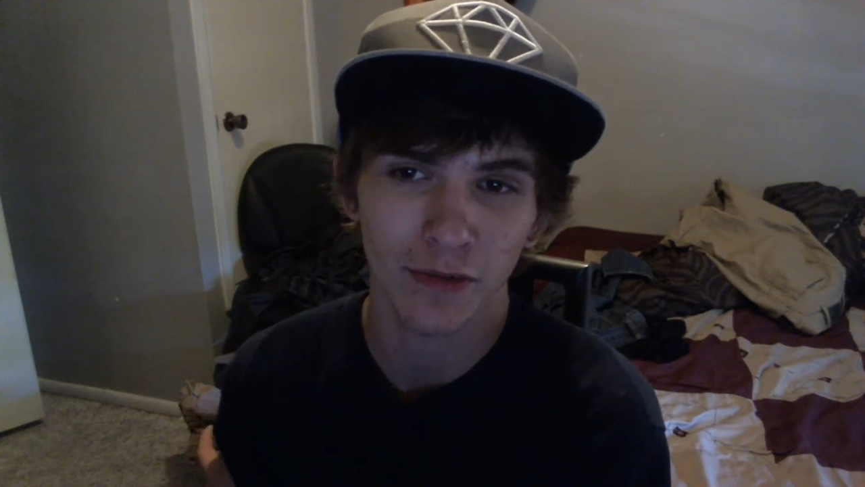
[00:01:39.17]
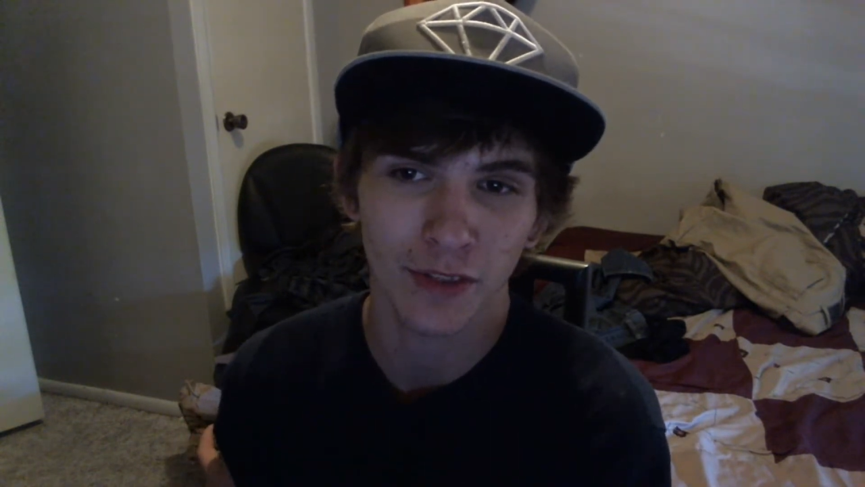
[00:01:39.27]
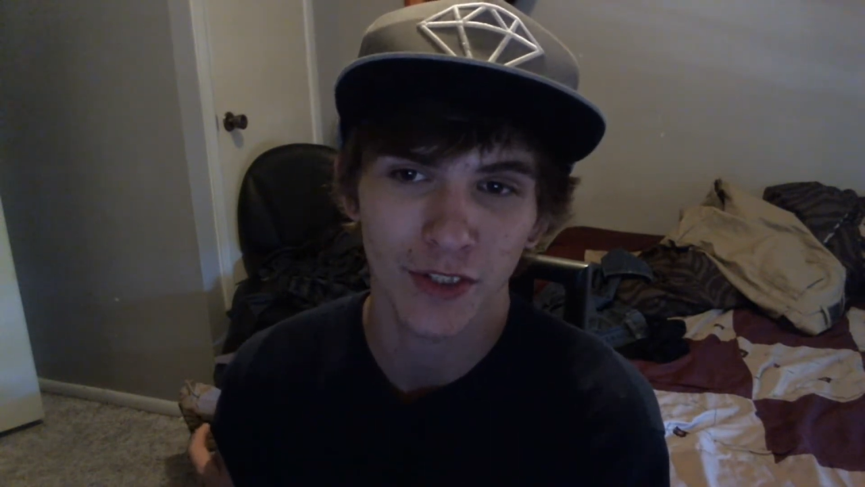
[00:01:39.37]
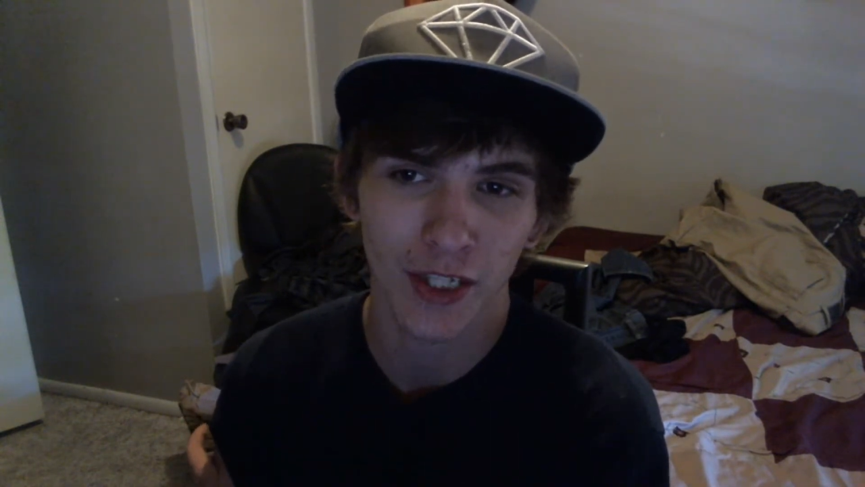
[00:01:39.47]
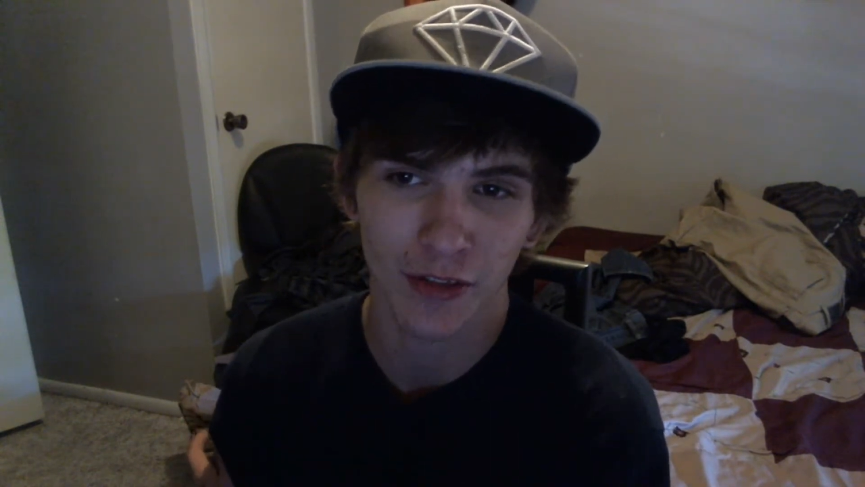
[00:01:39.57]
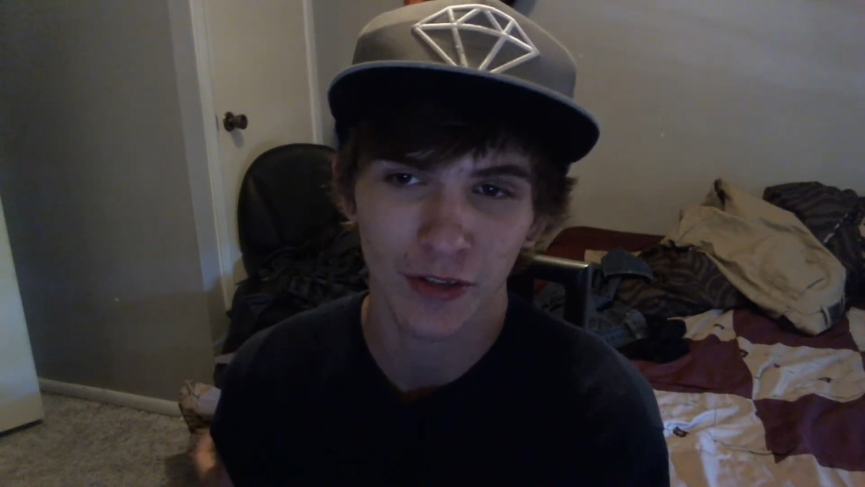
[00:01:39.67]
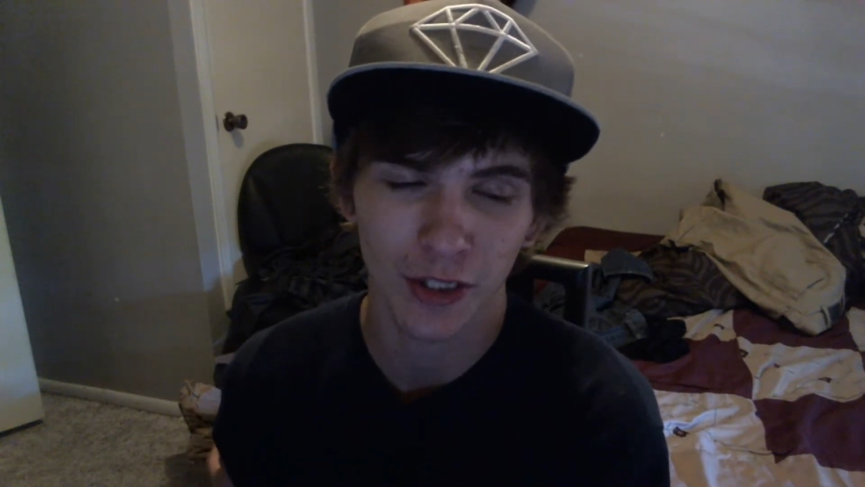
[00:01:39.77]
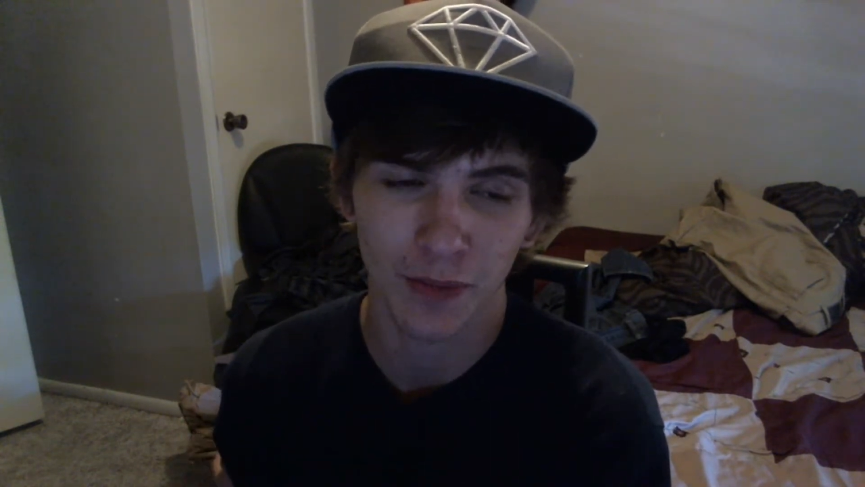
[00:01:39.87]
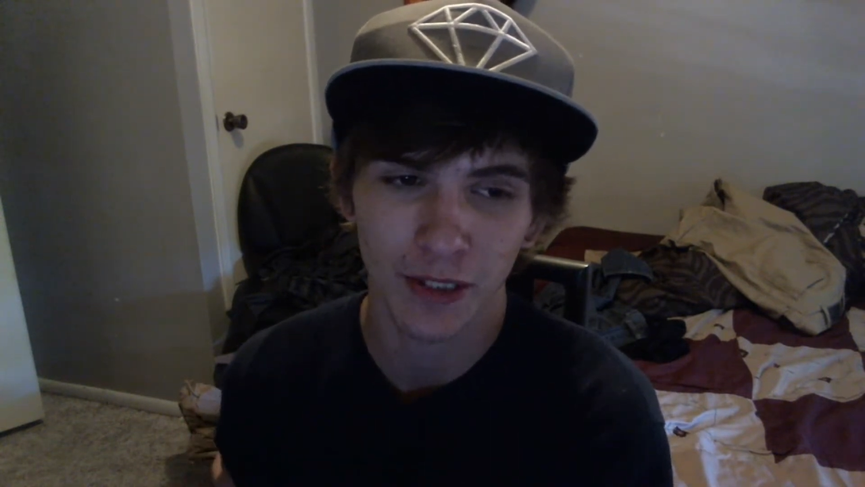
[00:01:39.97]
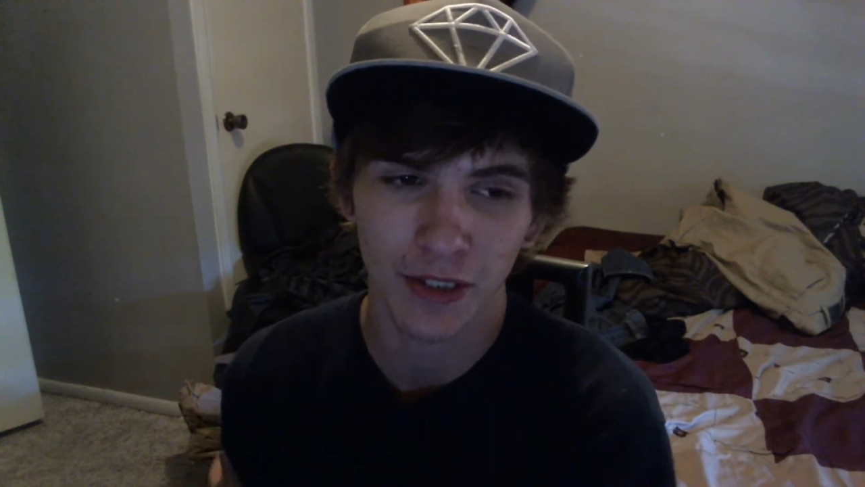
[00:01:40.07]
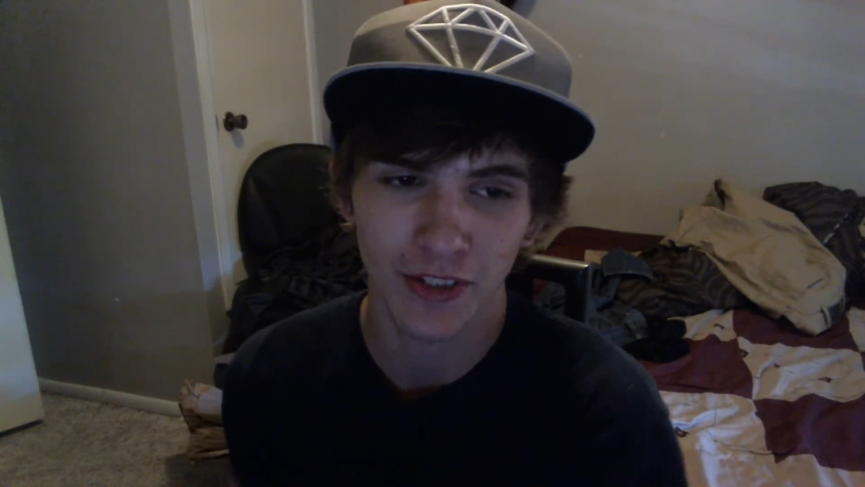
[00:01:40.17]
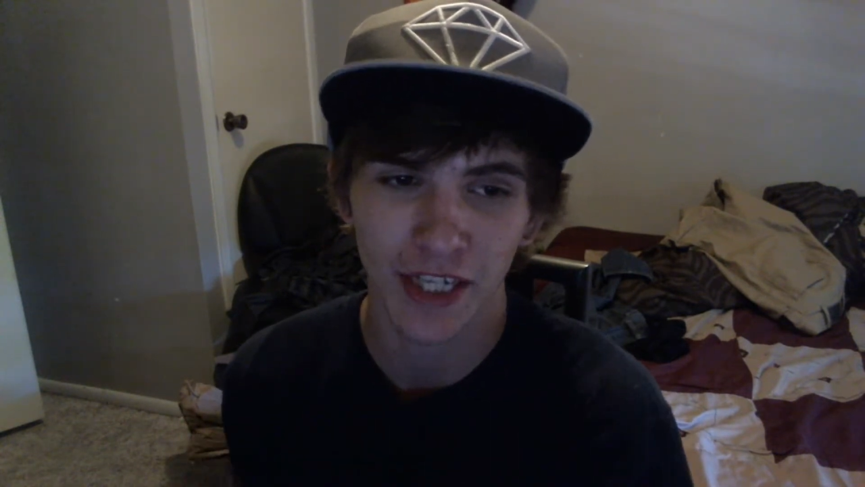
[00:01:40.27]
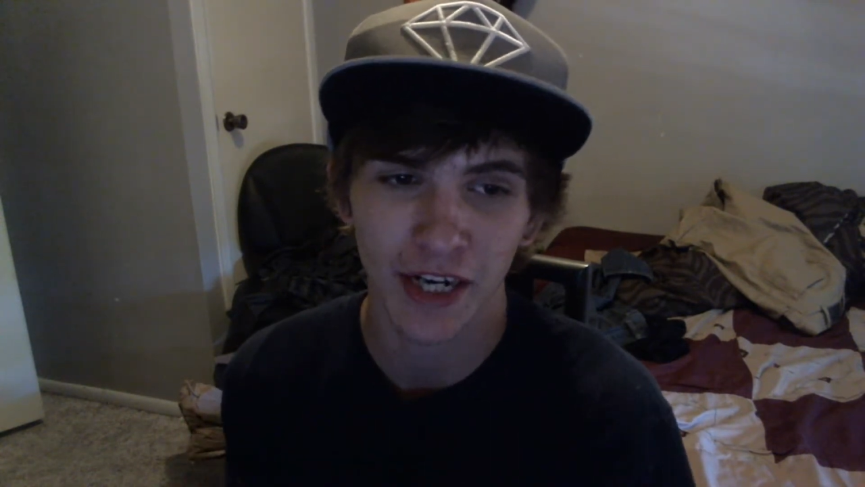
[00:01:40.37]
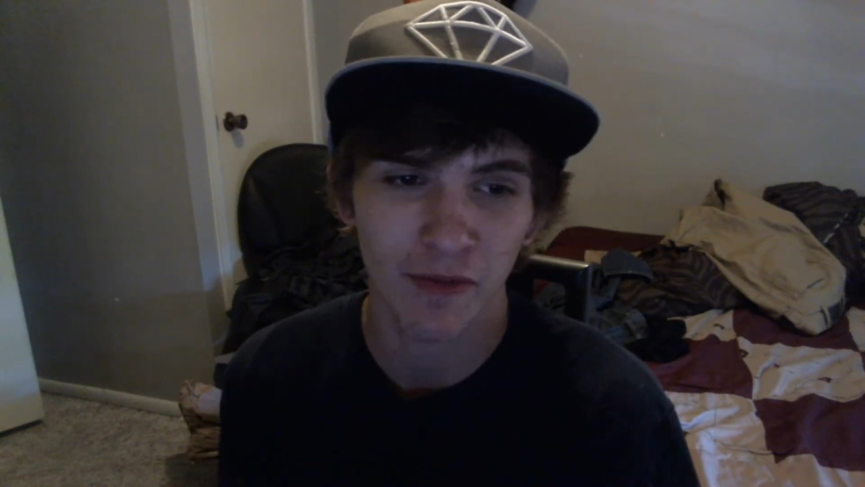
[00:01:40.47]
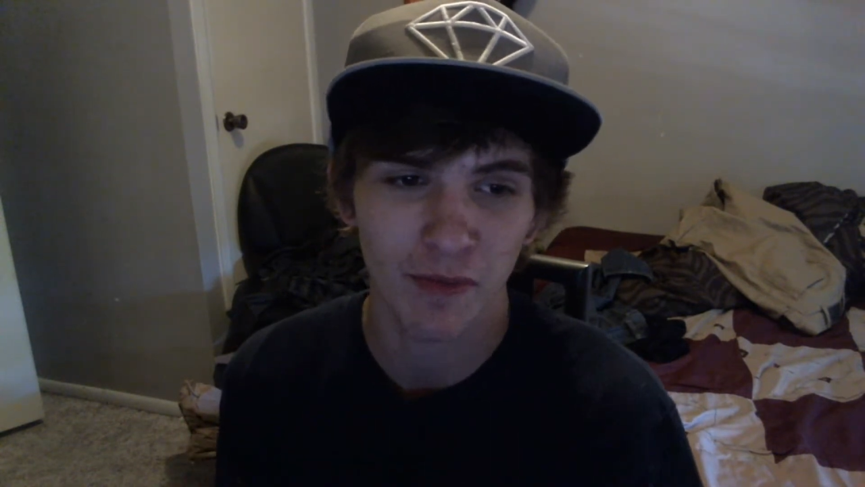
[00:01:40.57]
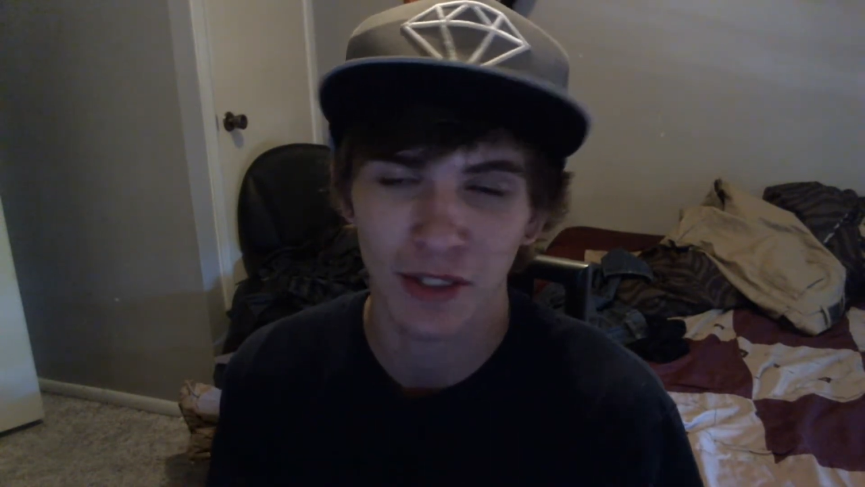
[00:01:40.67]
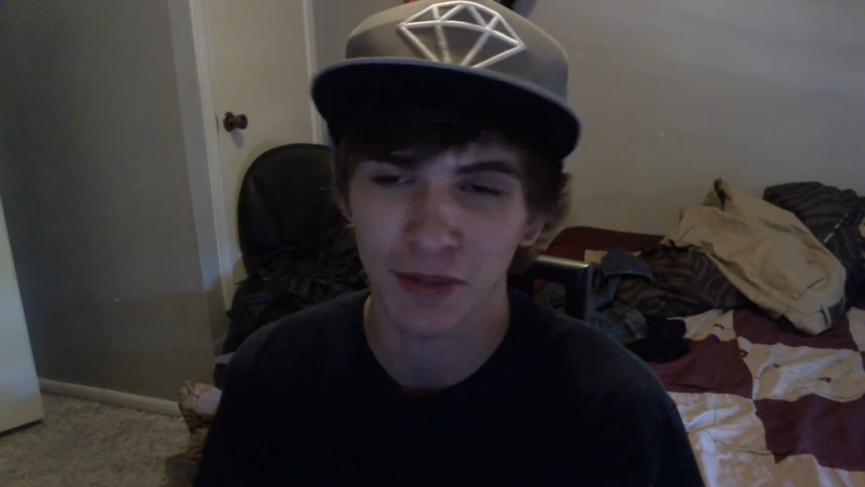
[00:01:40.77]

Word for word: Just like look up there because everybody